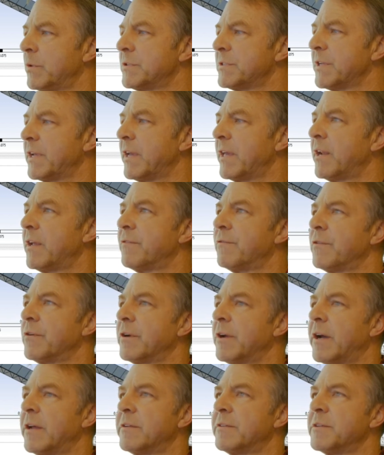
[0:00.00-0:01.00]
again, I
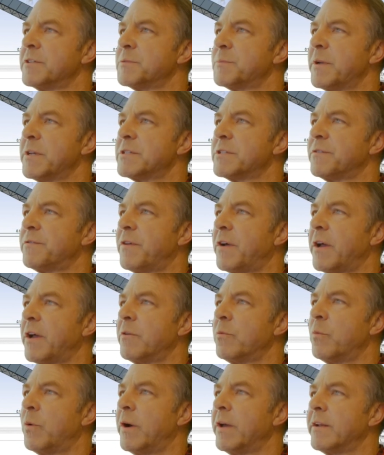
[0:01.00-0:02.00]
forgot to specify
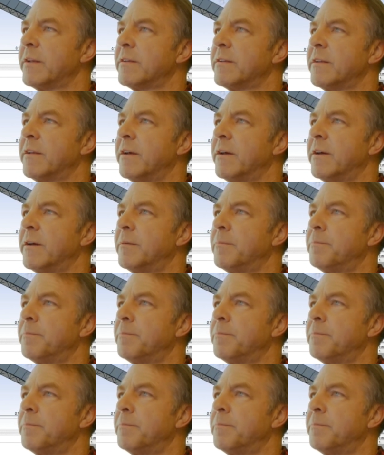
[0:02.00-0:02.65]
what I